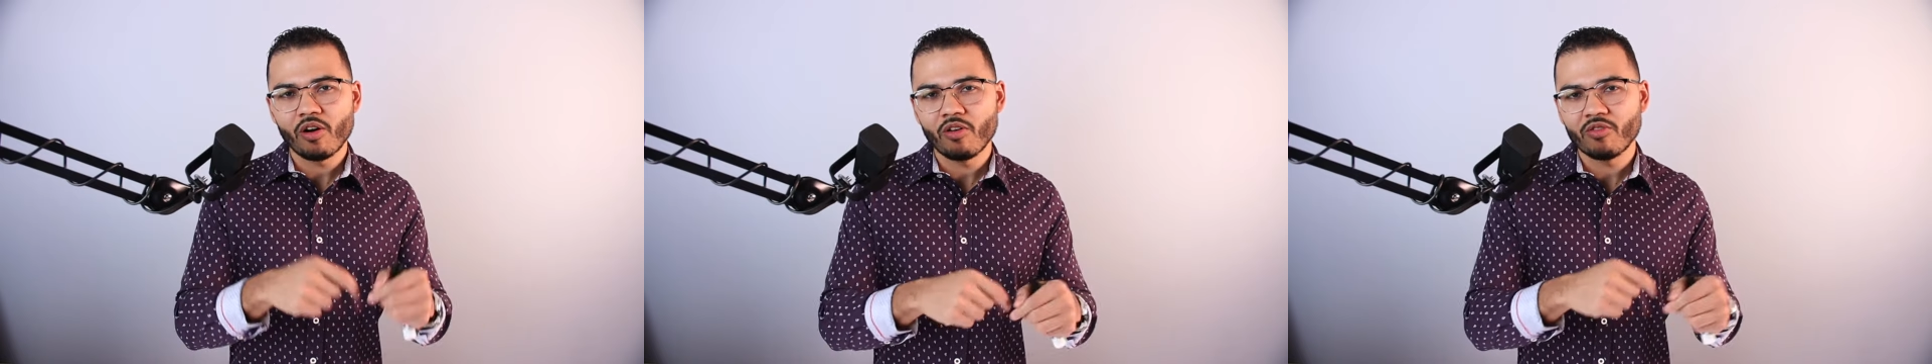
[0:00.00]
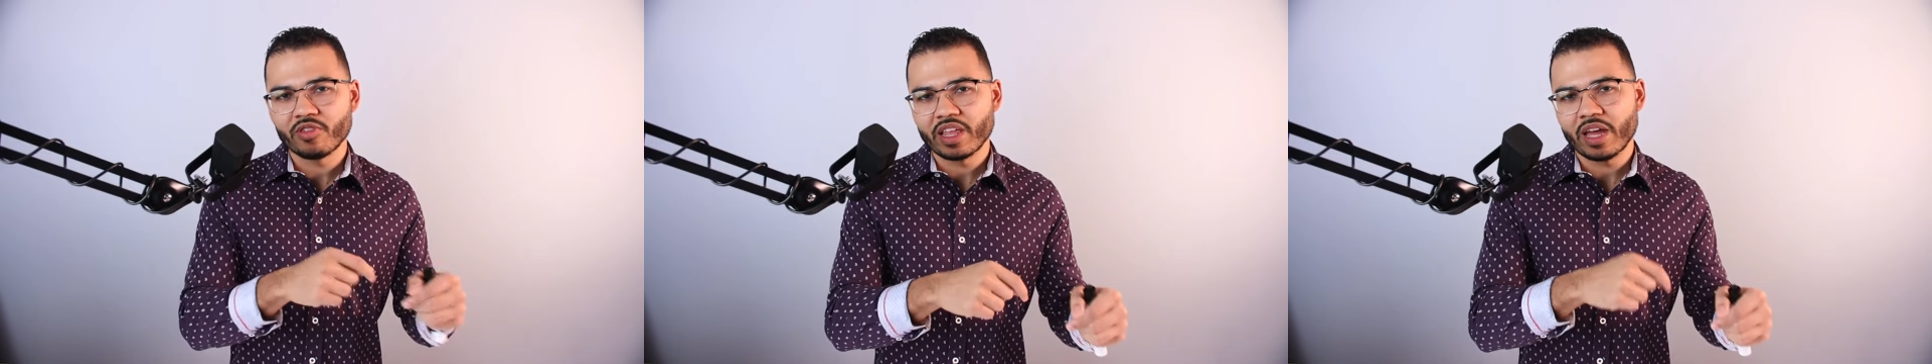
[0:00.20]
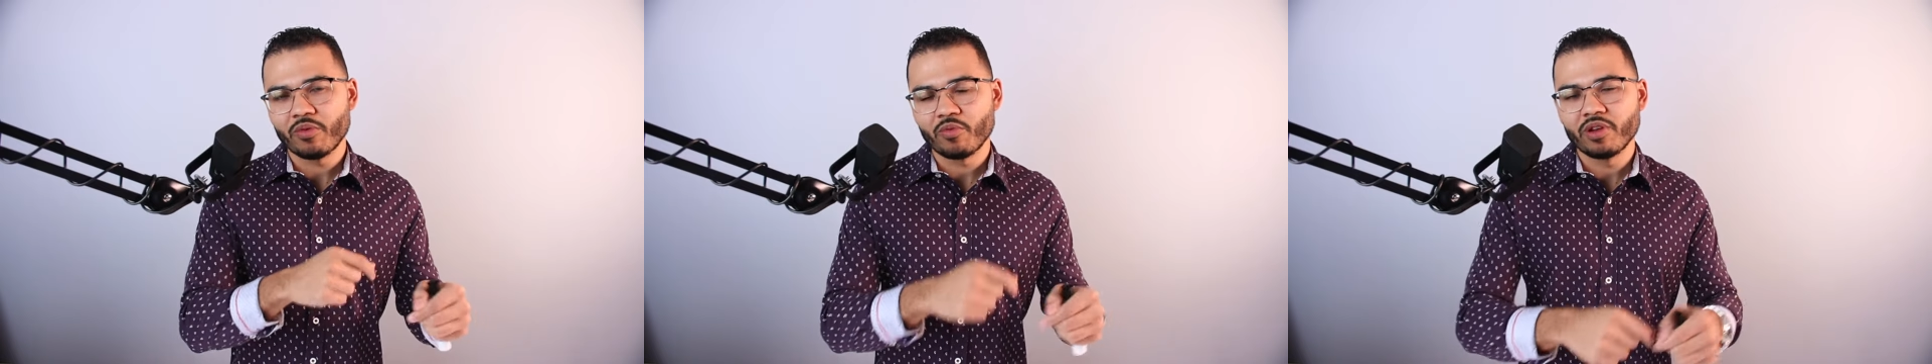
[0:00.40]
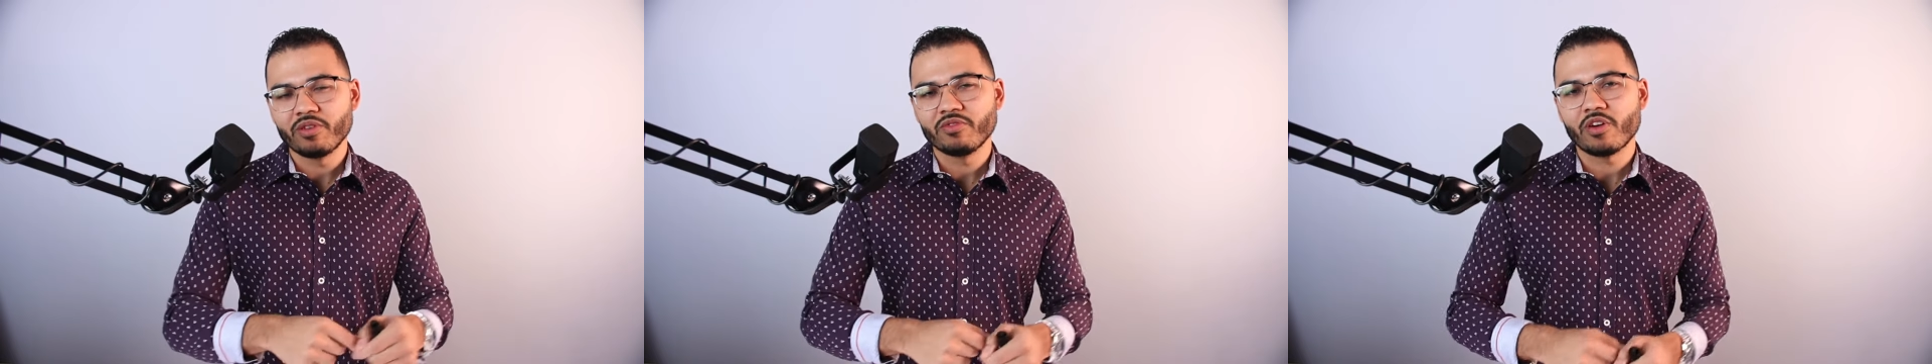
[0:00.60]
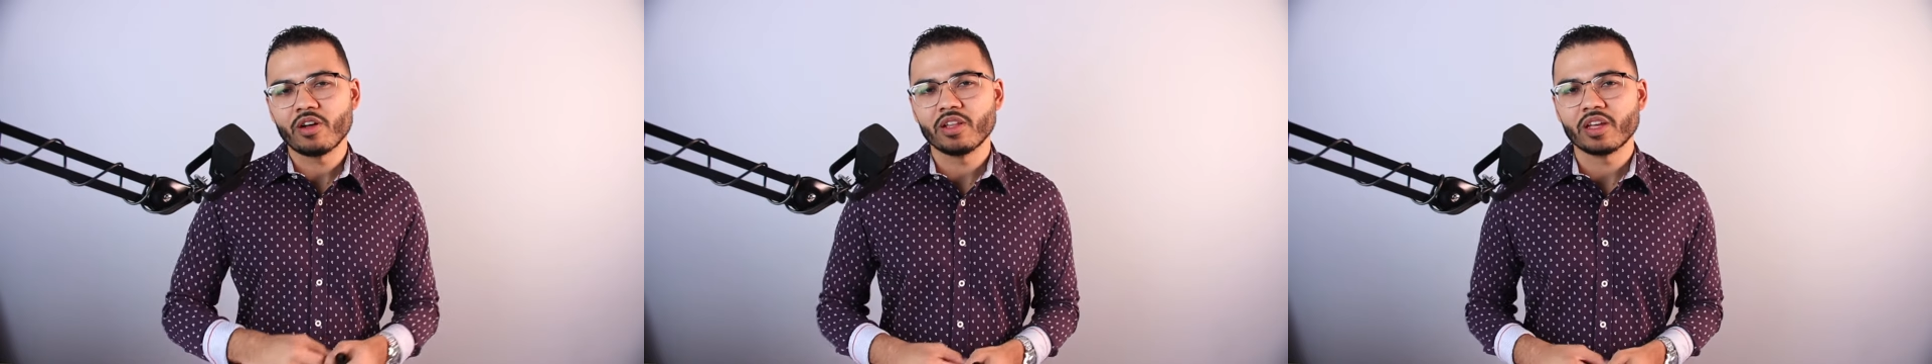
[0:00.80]
over that
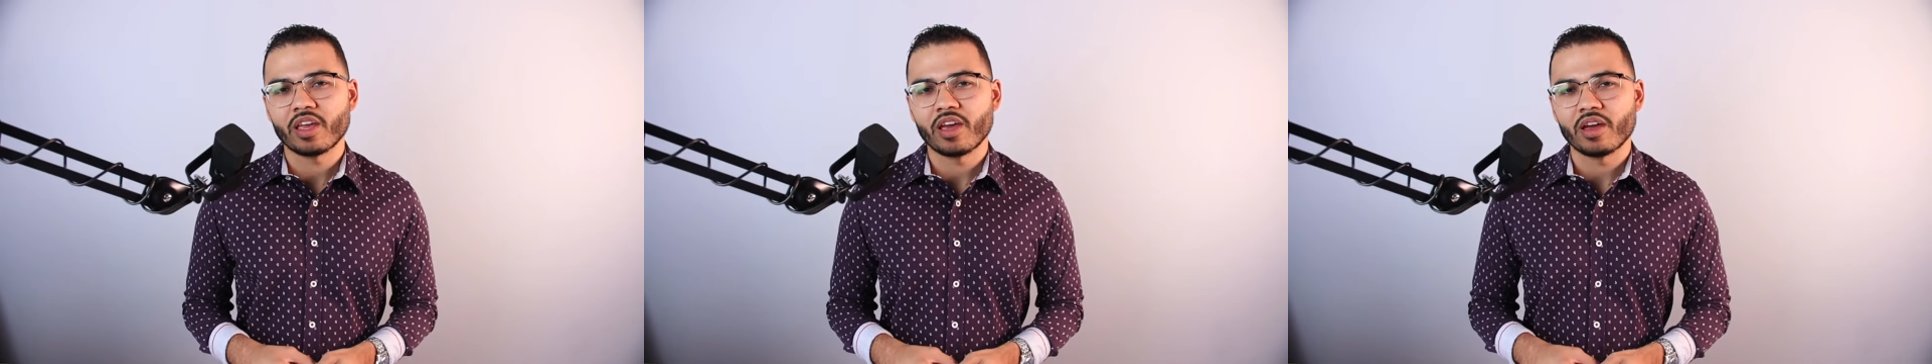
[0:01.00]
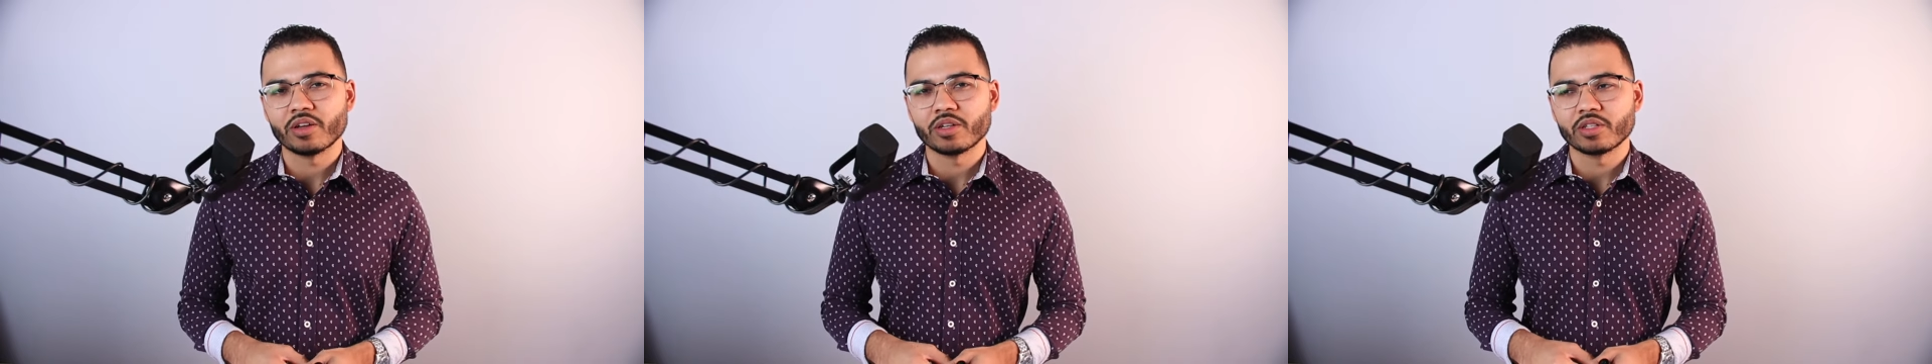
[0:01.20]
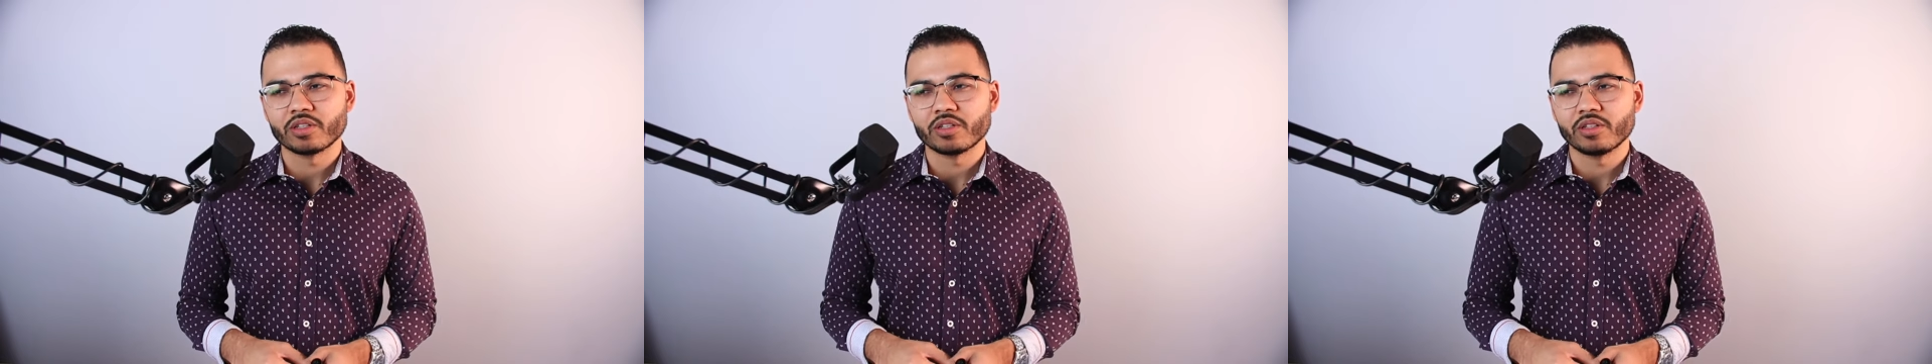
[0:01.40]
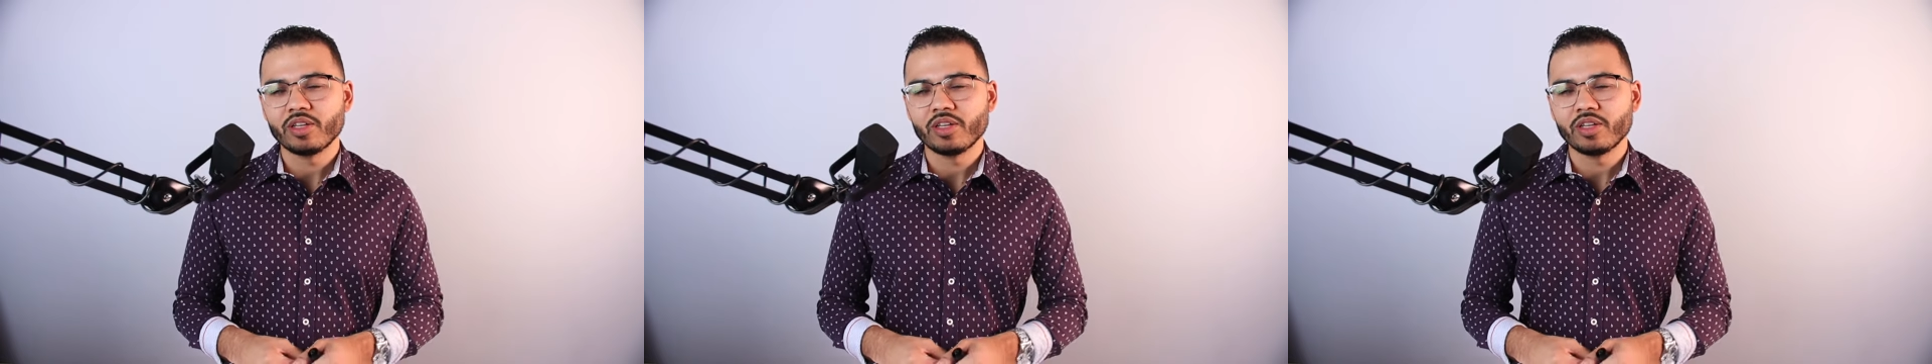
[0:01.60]
windfall of cash?